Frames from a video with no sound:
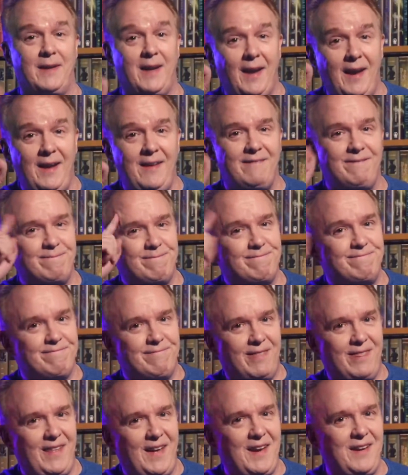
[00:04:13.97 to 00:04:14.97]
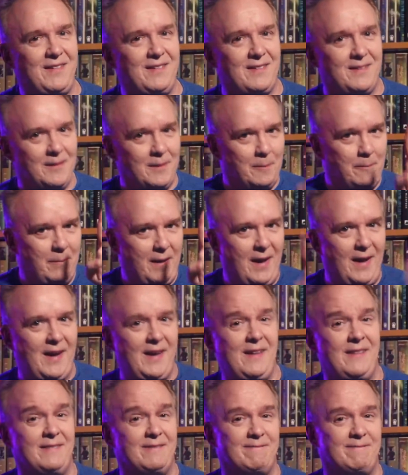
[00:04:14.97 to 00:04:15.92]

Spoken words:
Okay? Thanks. Bye.